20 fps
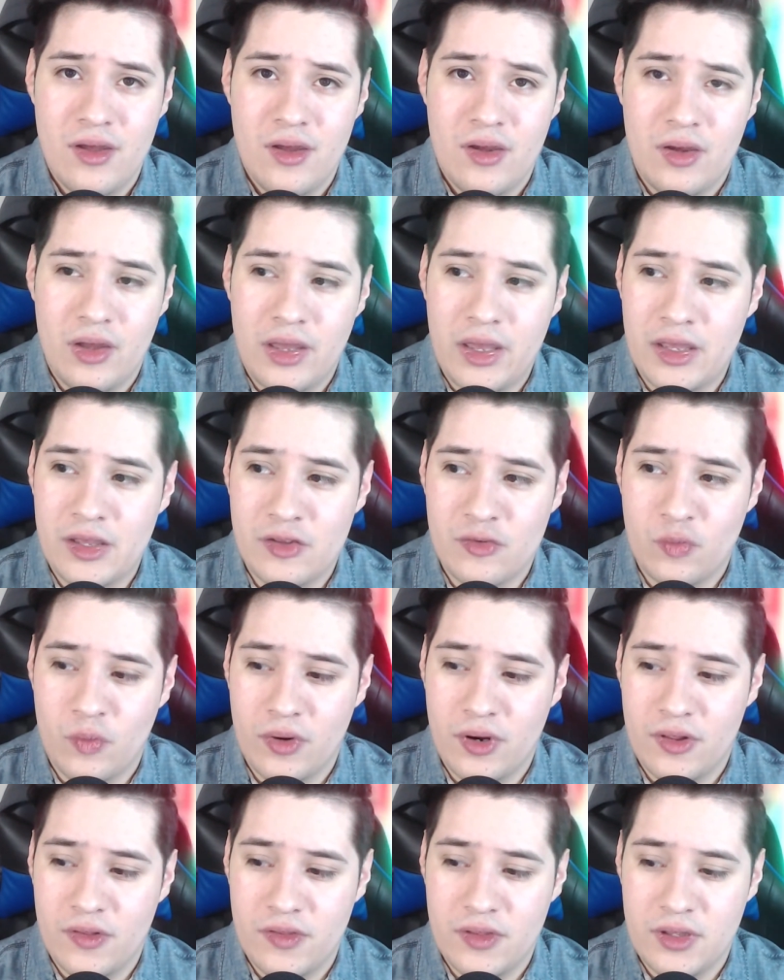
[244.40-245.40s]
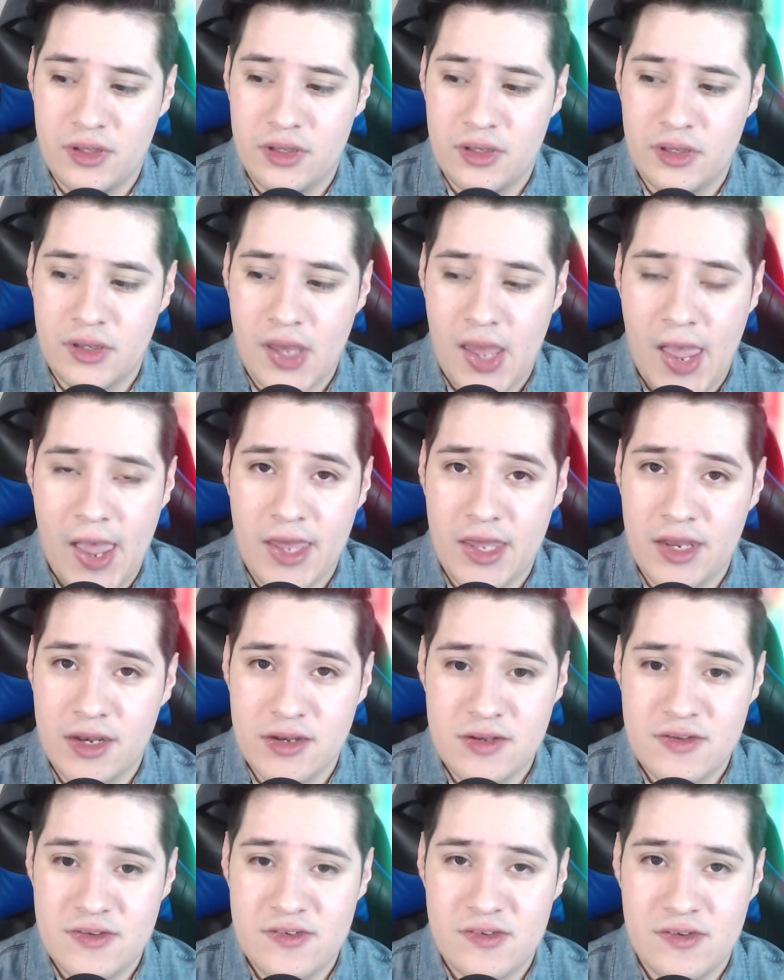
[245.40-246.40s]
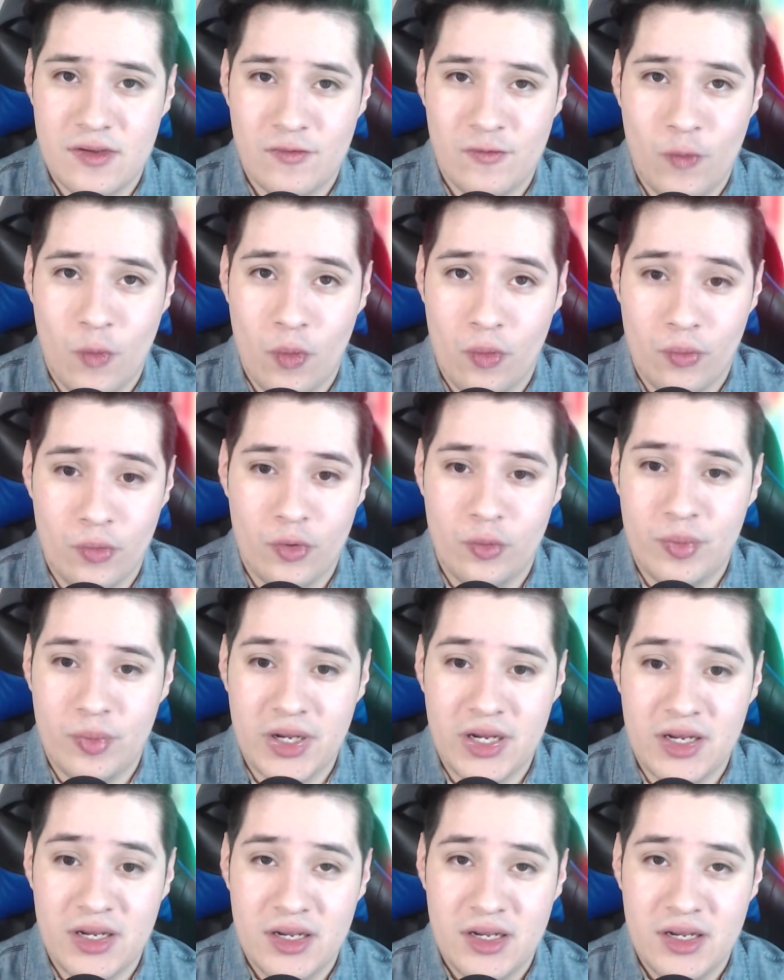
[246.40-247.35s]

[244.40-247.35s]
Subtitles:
is one of the heads for RWBY,